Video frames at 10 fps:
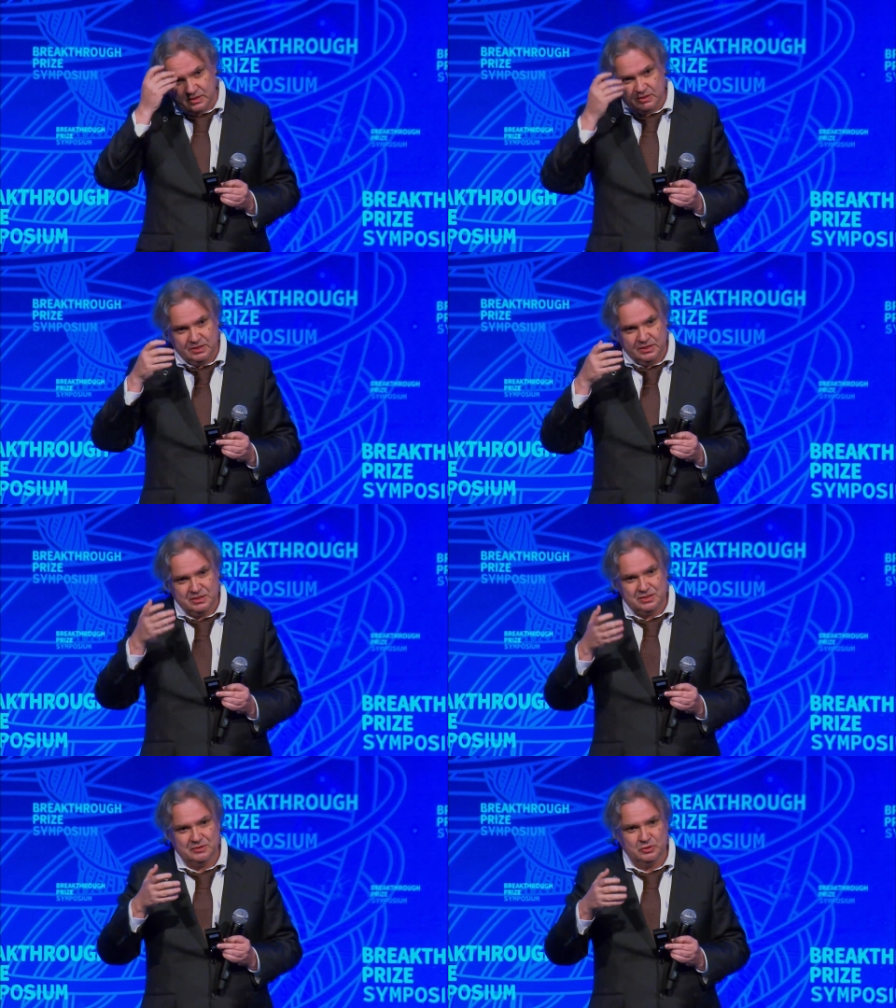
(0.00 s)
There are
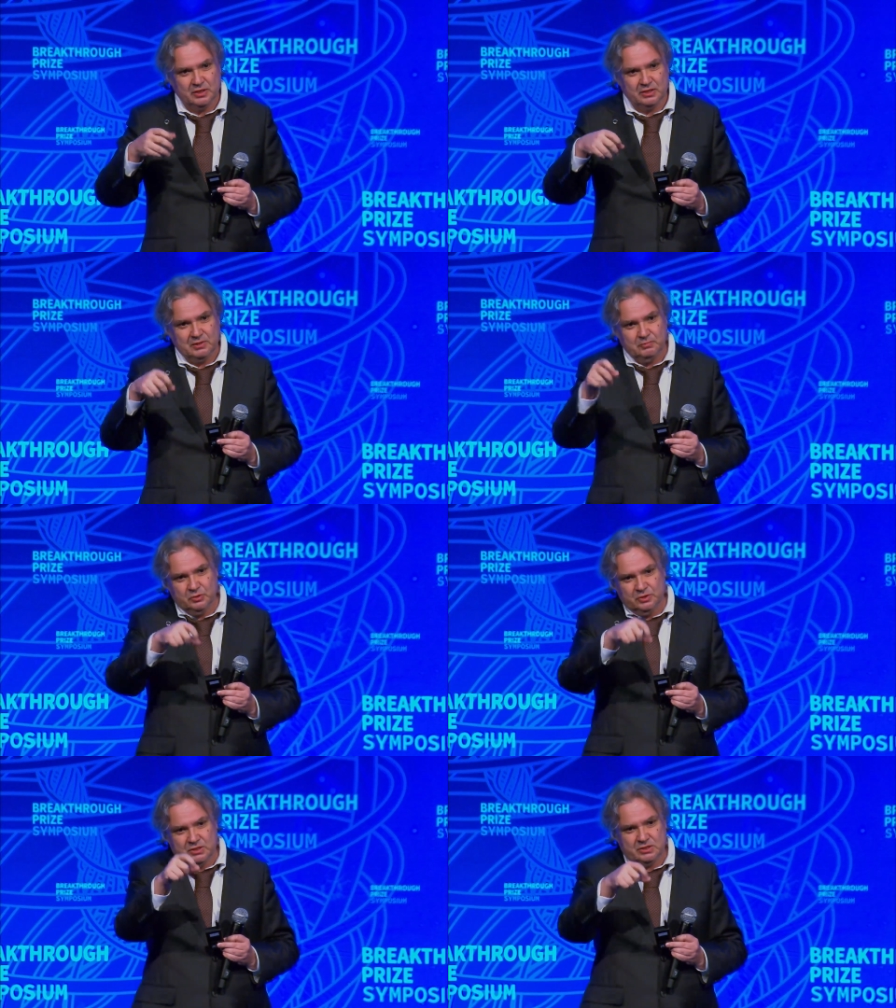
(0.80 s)
things you can
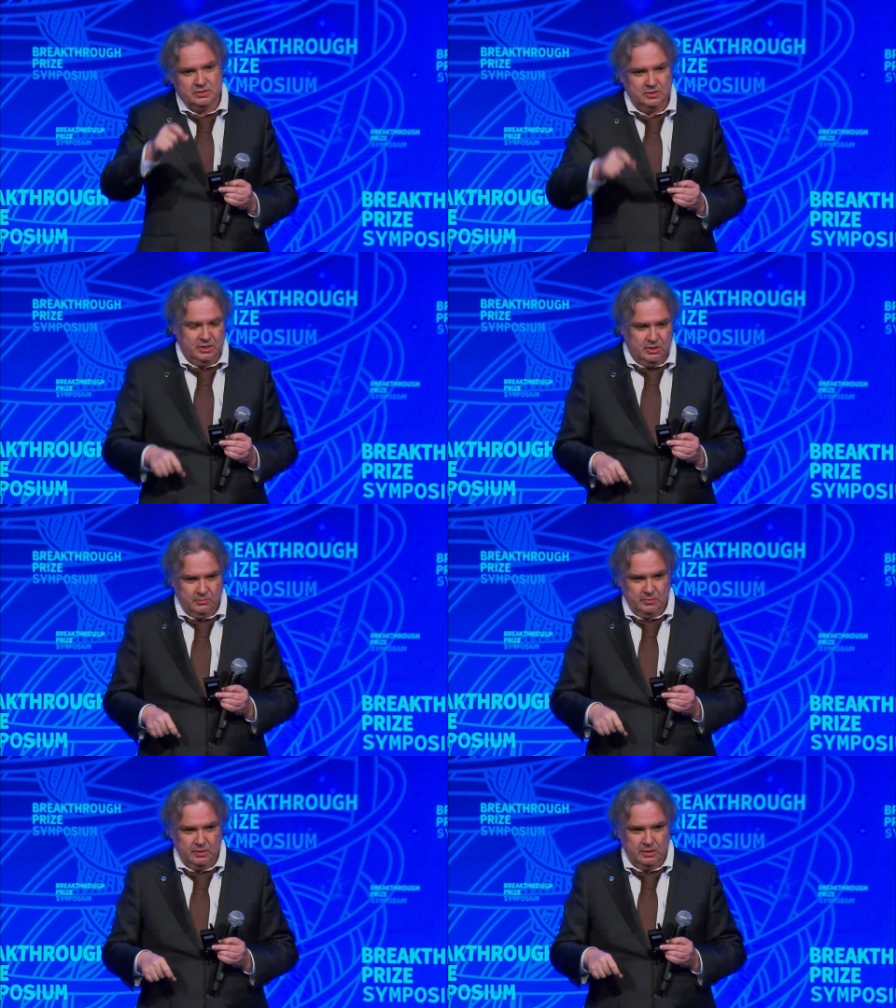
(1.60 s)
compute these
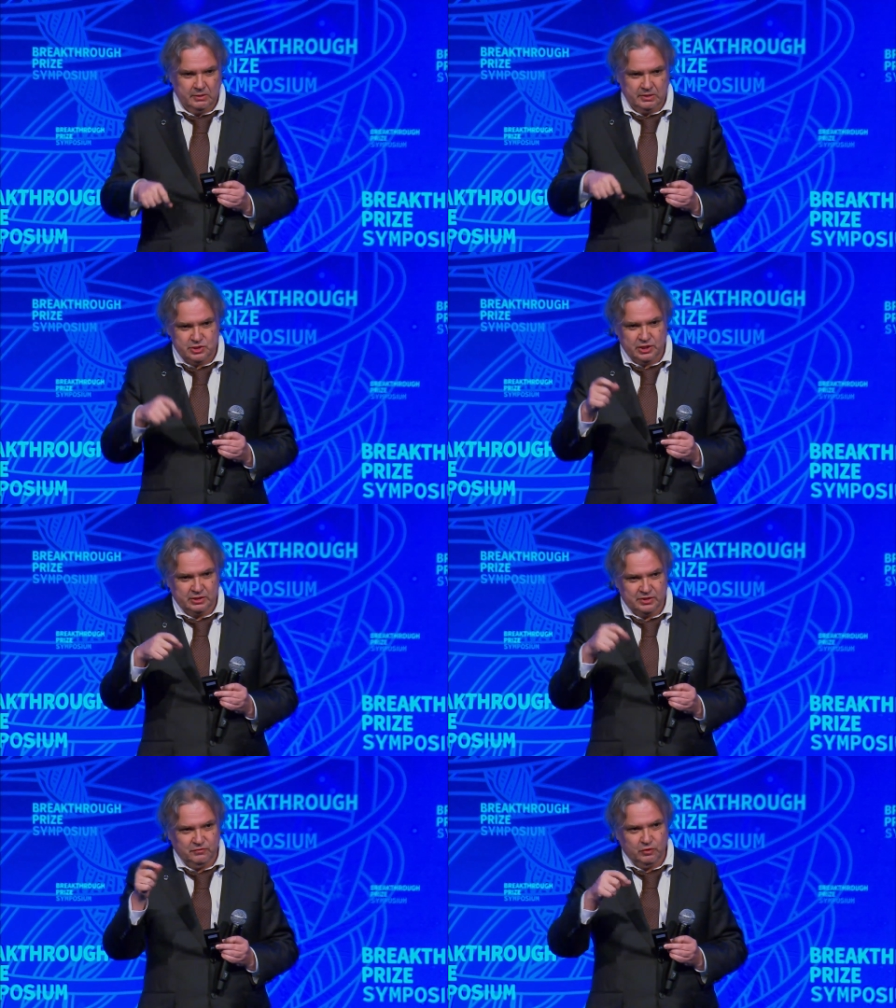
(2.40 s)
uh,
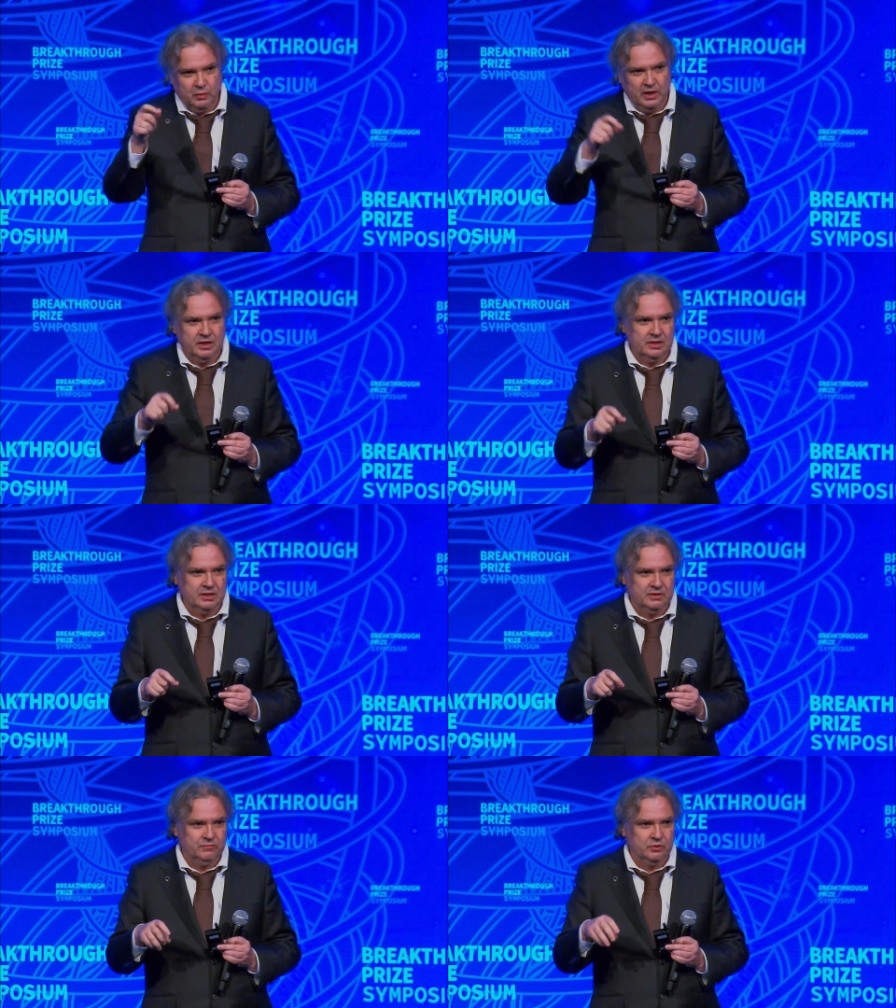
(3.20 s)
trajectories for a while,
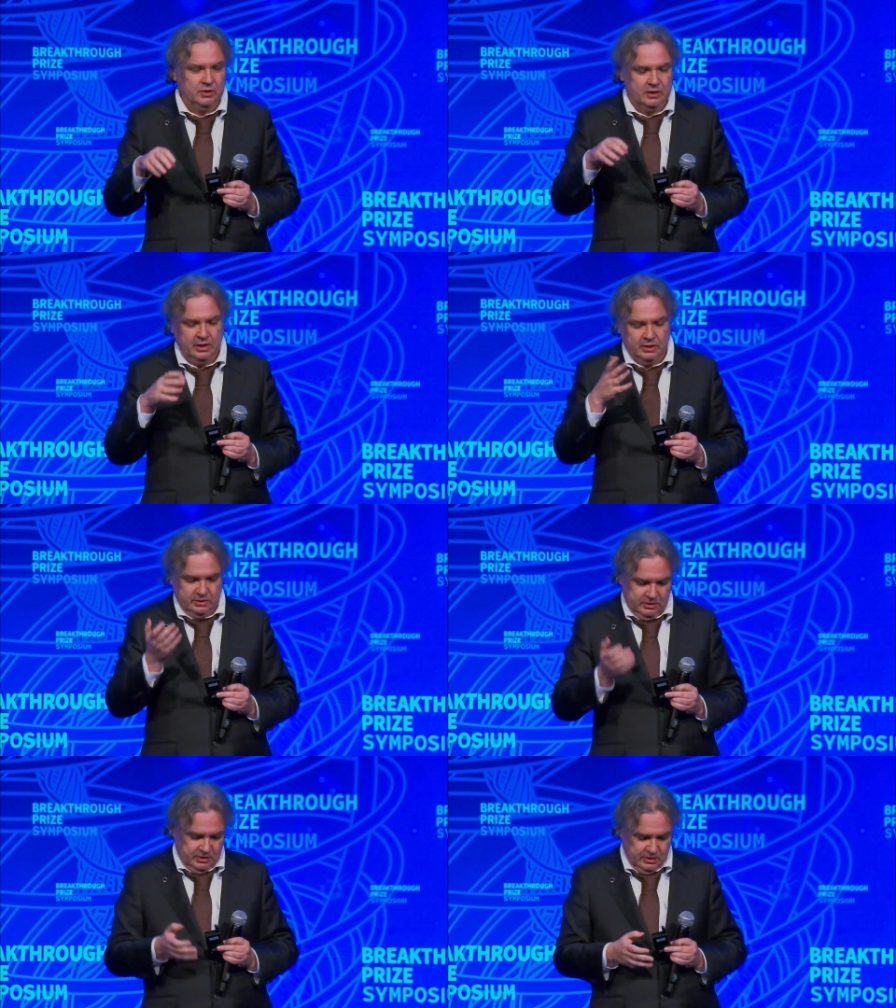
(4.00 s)
and, for,
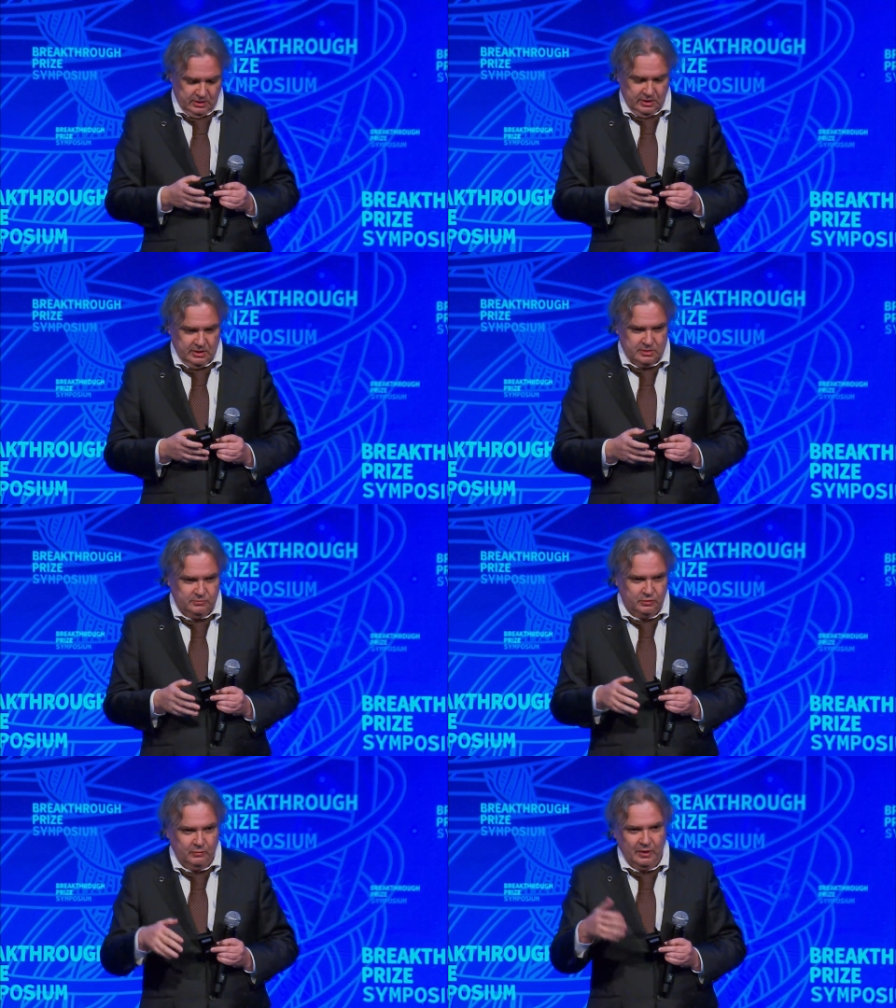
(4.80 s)
and
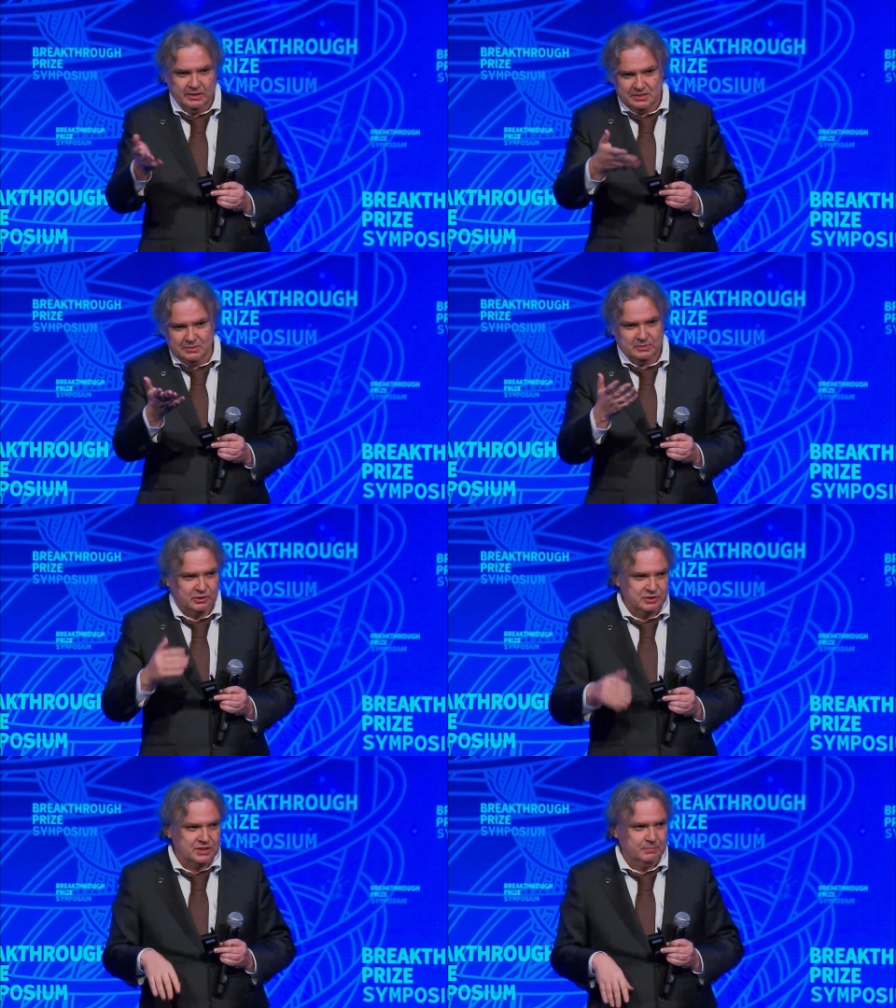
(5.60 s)
for a while it seems
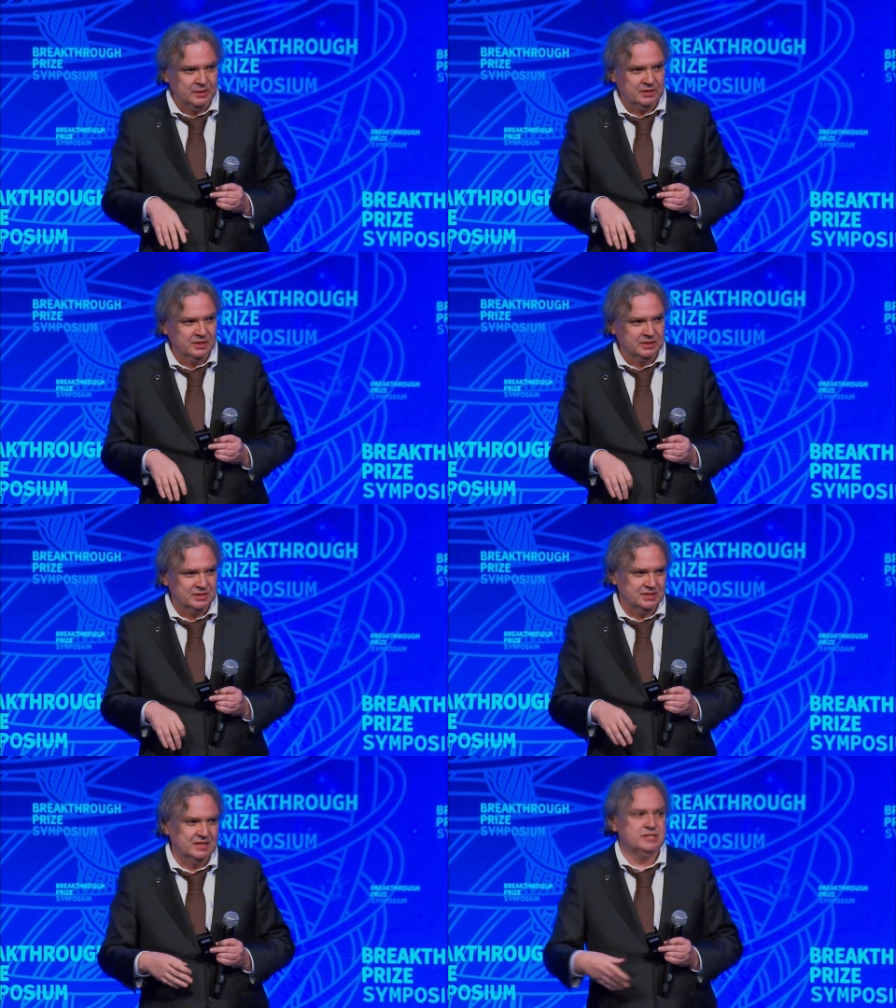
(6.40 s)
like you see a pattern like
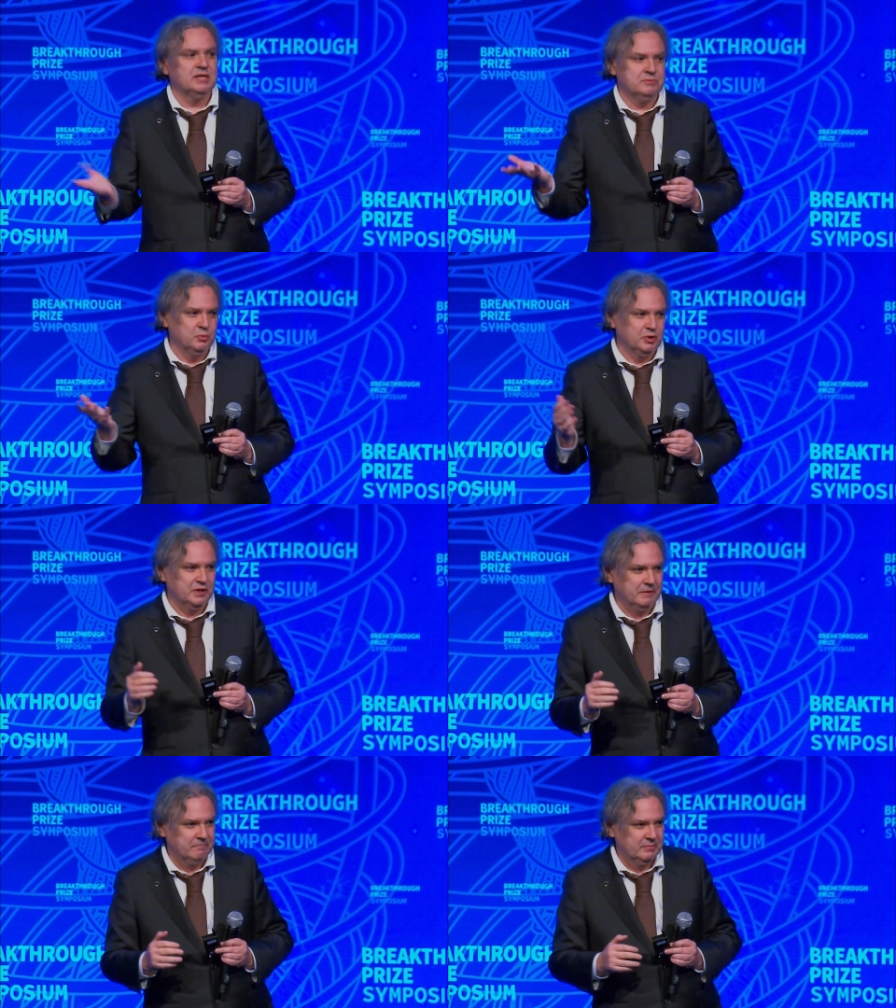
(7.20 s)
this and then stops working.